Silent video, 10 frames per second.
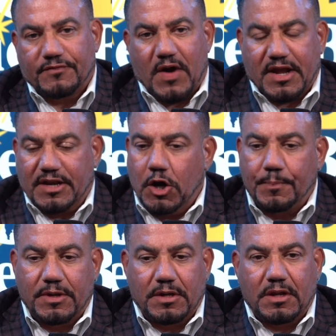If I can
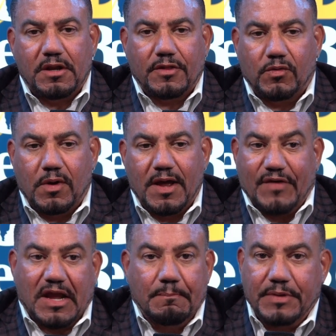help you in any other way, if I
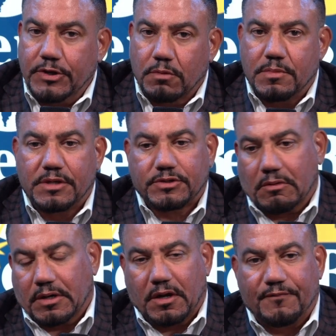can be your mentor, I
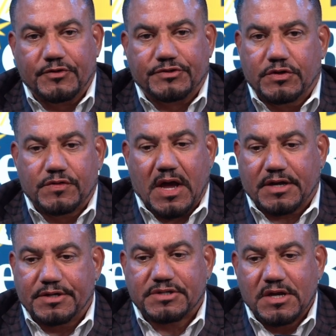would love to do that,
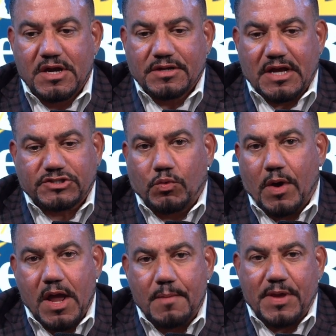because that's the
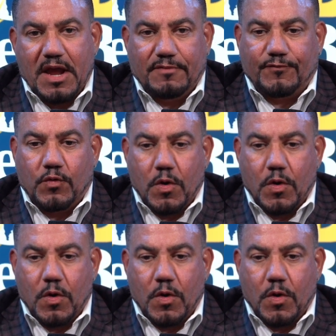way I'm paying for it